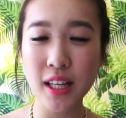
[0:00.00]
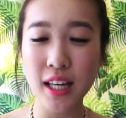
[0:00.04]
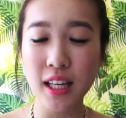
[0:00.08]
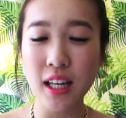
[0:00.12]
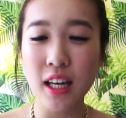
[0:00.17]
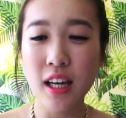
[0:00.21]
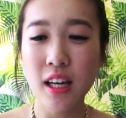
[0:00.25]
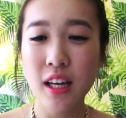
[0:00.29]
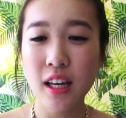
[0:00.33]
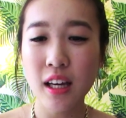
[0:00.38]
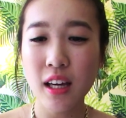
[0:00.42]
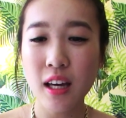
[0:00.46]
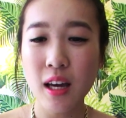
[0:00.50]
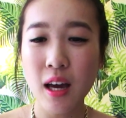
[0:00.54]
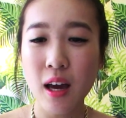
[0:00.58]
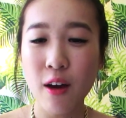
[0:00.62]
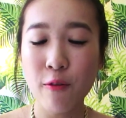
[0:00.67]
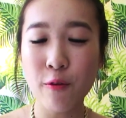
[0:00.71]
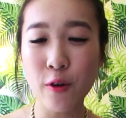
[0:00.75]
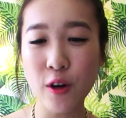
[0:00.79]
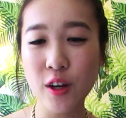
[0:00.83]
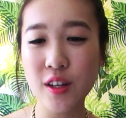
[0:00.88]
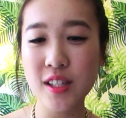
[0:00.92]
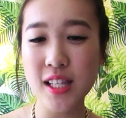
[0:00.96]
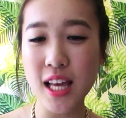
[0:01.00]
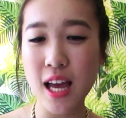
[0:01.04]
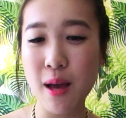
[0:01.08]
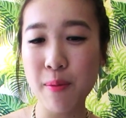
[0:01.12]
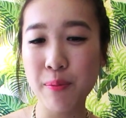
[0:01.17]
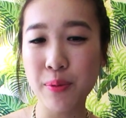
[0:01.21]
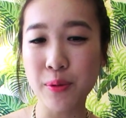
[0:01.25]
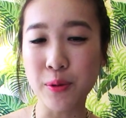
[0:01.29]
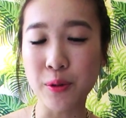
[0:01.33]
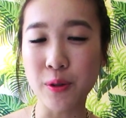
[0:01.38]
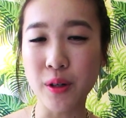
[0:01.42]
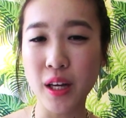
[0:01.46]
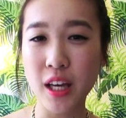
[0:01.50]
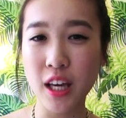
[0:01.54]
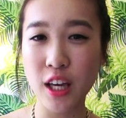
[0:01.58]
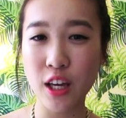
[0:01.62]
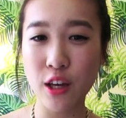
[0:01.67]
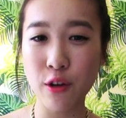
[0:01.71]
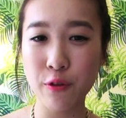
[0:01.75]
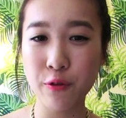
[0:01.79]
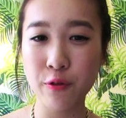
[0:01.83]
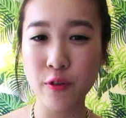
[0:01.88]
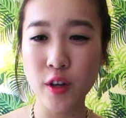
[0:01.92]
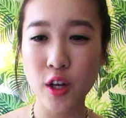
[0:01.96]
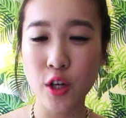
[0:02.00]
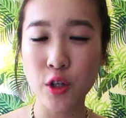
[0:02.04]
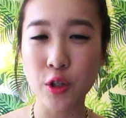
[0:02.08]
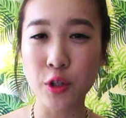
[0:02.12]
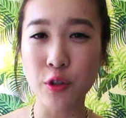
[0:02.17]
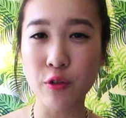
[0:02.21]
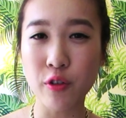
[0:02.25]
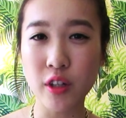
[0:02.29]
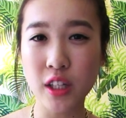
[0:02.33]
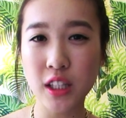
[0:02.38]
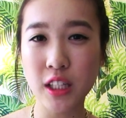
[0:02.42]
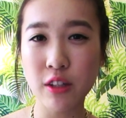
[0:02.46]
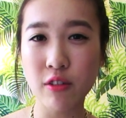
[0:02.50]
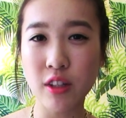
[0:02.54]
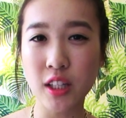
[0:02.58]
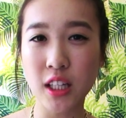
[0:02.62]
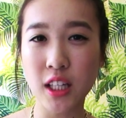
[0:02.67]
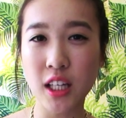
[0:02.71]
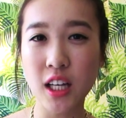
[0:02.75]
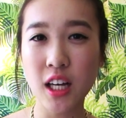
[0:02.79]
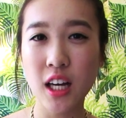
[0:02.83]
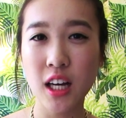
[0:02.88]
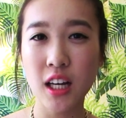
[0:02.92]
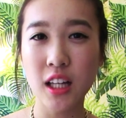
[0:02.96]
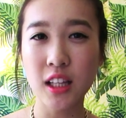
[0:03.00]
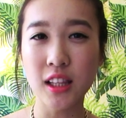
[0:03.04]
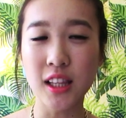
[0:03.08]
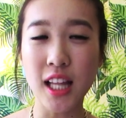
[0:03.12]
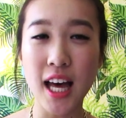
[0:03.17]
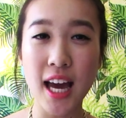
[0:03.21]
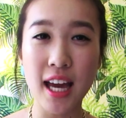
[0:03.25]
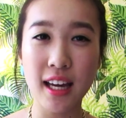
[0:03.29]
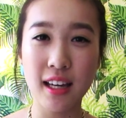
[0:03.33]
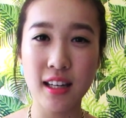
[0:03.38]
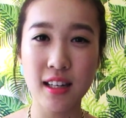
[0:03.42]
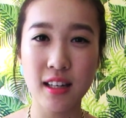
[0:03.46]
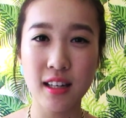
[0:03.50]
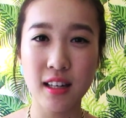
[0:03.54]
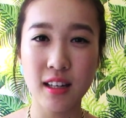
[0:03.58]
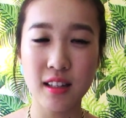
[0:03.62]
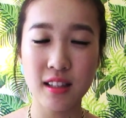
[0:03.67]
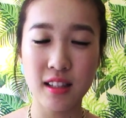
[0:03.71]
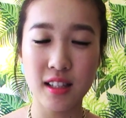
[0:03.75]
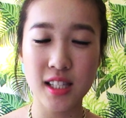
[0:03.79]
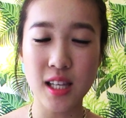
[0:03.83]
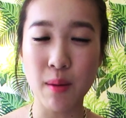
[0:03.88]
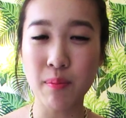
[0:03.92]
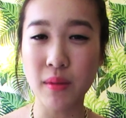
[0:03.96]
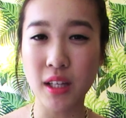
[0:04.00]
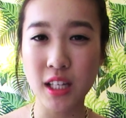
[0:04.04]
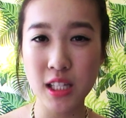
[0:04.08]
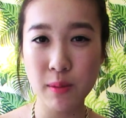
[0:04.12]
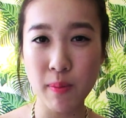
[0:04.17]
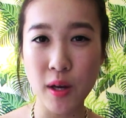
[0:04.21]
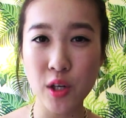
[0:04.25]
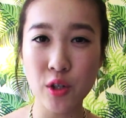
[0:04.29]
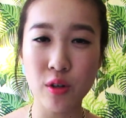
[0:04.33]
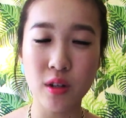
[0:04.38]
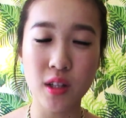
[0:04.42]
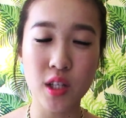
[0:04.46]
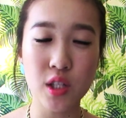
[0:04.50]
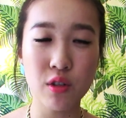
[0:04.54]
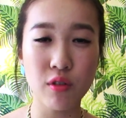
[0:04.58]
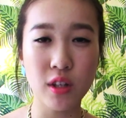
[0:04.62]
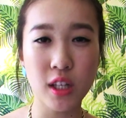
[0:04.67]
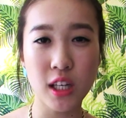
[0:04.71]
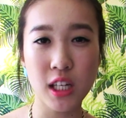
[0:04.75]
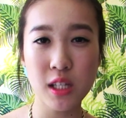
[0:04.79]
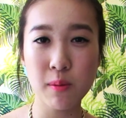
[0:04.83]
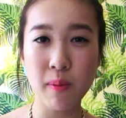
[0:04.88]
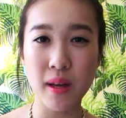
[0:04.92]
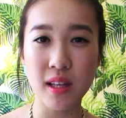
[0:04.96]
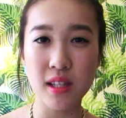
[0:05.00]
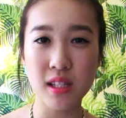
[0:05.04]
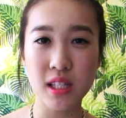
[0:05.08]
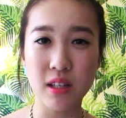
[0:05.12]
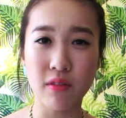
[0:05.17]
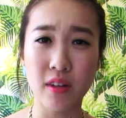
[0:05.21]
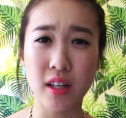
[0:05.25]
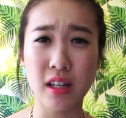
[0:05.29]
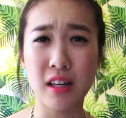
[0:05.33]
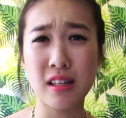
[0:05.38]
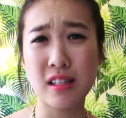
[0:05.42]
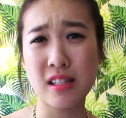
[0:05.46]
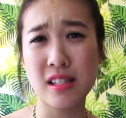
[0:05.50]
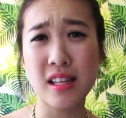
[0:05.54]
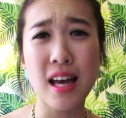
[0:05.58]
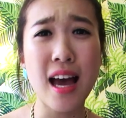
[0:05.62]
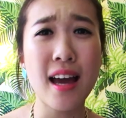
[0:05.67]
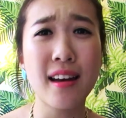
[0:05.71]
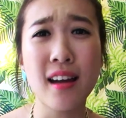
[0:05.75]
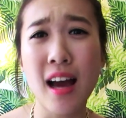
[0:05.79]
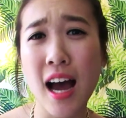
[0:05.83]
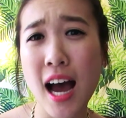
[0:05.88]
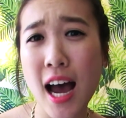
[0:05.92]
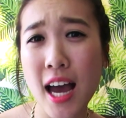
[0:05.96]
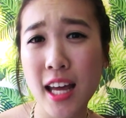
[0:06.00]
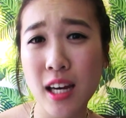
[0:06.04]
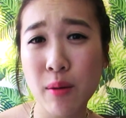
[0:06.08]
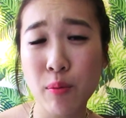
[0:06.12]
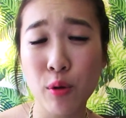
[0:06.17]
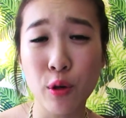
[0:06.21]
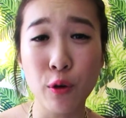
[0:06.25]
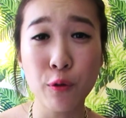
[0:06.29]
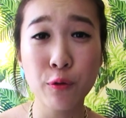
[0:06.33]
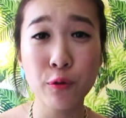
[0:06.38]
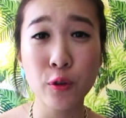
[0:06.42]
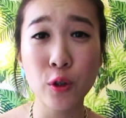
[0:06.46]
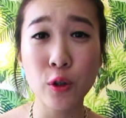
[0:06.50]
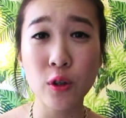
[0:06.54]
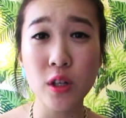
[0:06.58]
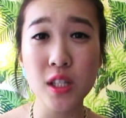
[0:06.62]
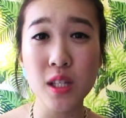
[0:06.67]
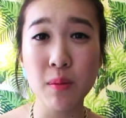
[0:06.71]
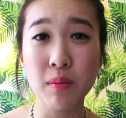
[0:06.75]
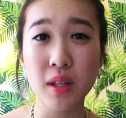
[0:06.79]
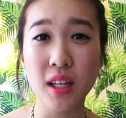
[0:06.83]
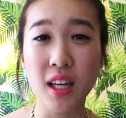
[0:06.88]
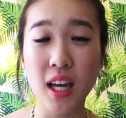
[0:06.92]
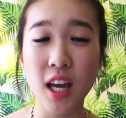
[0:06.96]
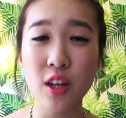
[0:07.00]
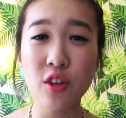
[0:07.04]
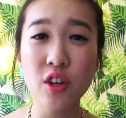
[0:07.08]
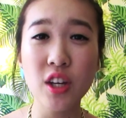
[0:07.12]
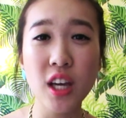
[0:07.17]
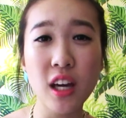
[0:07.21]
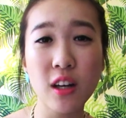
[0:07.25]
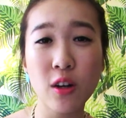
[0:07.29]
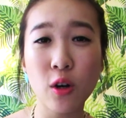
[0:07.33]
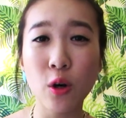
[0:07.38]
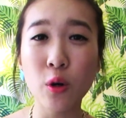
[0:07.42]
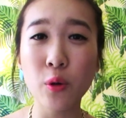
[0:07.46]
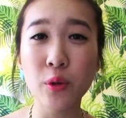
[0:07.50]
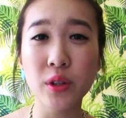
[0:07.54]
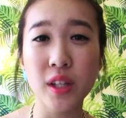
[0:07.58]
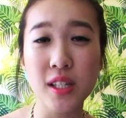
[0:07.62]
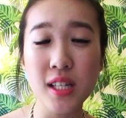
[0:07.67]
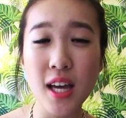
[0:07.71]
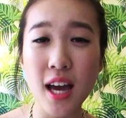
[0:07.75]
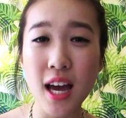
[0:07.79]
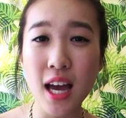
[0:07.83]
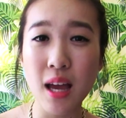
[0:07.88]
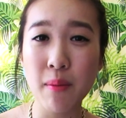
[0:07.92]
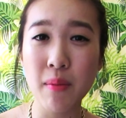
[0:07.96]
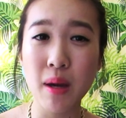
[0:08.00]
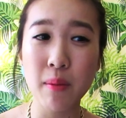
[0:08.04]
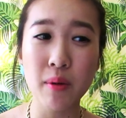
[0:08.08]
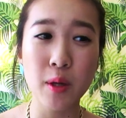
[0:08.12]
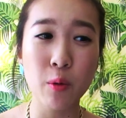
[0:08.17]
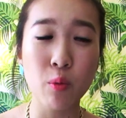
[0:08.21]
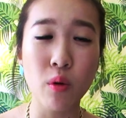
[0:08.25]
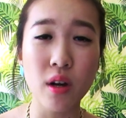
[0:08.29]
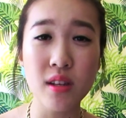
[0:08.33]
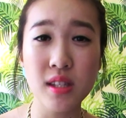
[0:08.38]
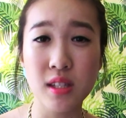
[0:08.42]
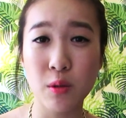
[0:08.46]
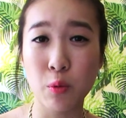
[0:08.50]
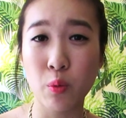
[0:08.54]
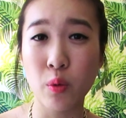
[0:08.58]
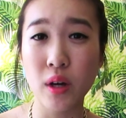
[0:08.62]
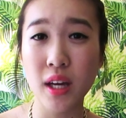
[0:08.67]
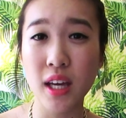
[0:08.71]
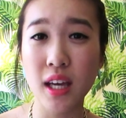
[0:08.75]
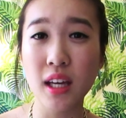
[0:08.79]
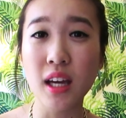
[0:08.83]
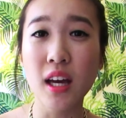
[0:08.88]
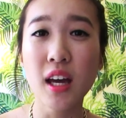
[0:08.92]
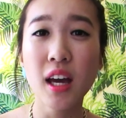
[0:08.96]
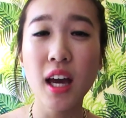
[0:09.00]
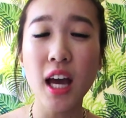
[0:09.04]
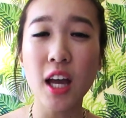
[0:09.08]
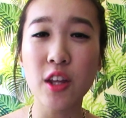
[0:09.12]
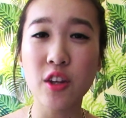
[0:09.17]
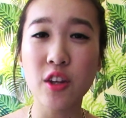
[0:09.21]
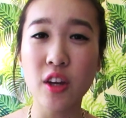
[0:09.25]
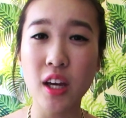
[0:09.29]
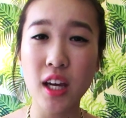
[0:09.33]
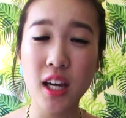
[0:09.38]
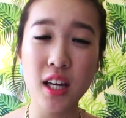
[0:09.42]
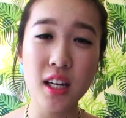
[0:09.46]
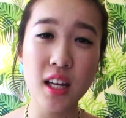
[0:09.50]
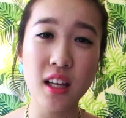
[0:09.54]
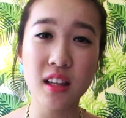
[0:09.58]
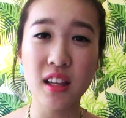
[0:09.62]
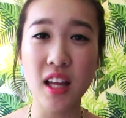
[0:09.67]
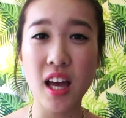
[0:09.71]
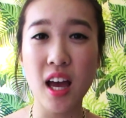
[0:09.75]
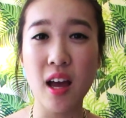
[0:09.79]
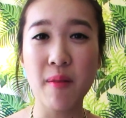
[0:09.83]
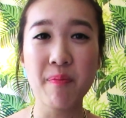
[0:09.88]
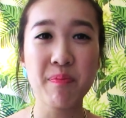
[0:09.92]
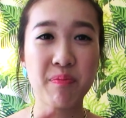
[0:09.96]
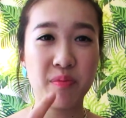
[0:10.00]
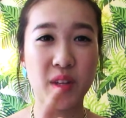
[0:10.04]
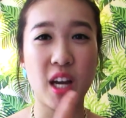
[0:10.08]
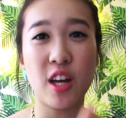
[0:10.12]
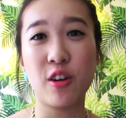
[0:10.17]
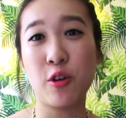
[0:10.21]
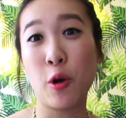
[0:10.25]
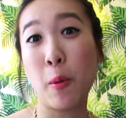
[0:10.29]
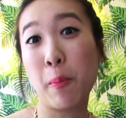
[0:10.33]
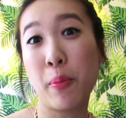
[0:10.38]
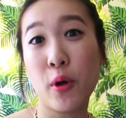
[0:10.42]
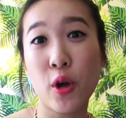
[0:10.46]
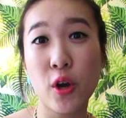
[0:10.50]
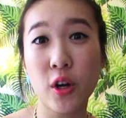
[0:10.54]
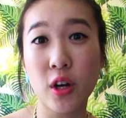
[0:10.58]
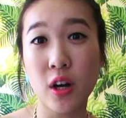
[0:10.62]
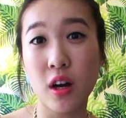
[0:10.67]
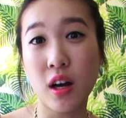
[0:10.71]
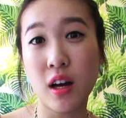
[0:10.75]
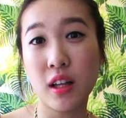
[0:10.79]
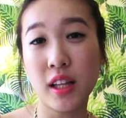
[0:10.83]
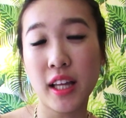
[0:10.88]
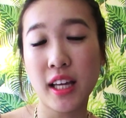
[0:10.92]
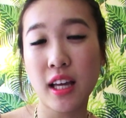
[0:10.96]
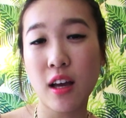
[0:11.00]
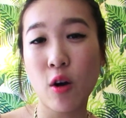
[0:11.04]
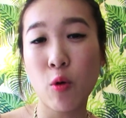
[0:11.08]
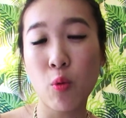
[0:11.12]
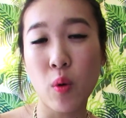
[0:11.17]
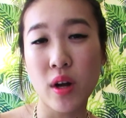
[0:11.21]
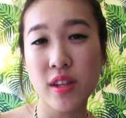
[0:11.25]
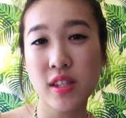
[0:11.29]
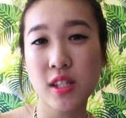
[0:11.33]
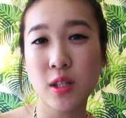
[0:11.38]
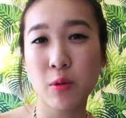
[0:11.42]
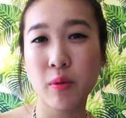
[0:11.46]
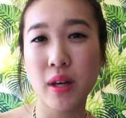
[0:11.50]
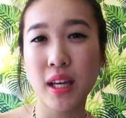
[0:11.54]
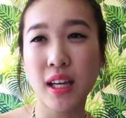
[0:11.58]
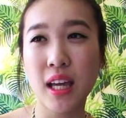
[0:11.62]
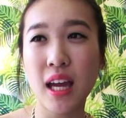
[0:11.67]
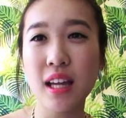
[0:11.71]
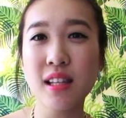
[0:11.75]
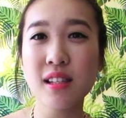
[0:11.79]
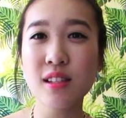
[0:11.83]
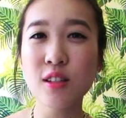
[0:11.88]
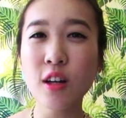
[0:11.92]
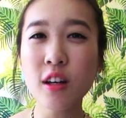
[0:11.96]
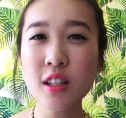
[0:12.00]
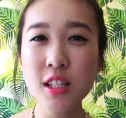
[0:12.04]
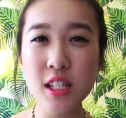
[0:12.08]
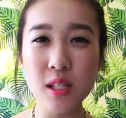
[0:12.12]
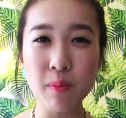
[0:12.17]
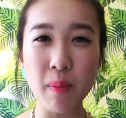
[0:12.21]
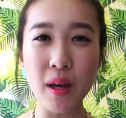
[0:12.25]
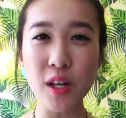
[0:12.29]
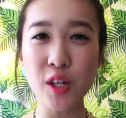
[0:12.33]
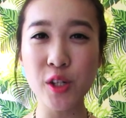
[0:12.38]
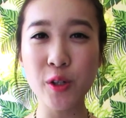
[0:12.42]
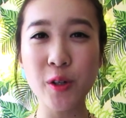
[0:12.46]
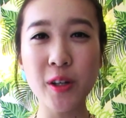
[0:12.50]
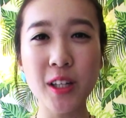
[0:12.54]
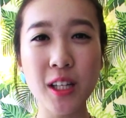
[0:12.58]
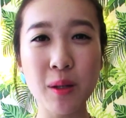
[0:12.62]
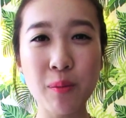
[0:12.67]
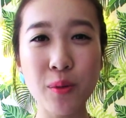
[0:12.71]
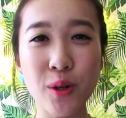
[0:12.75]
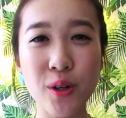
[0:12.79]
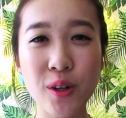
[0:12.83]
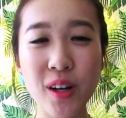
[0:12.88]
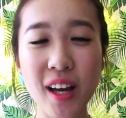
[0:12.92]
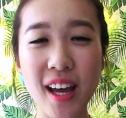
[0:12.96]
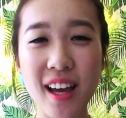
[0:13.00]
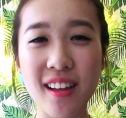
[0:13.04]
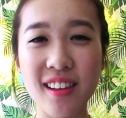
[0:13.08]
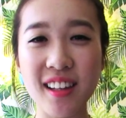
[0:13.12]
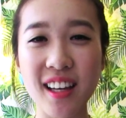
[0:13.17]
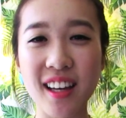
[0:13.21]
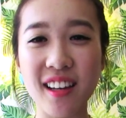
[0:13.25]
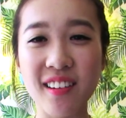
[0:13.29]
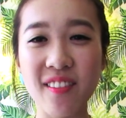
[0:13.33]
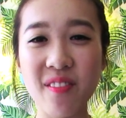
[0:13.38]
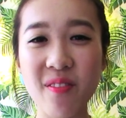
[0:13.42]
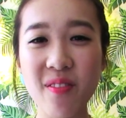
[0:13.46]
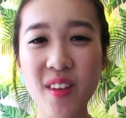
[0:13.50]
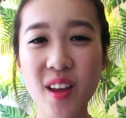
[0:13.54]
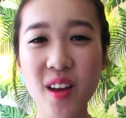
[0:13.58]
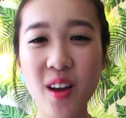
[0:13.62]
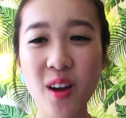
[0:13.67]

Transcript: Like for example, if you really really like something special and it's really expensive, like a designer item or a food or something, and you get it all the time every once a week and you're eating that I don't know, burger like once a week, it's not special anymore. And then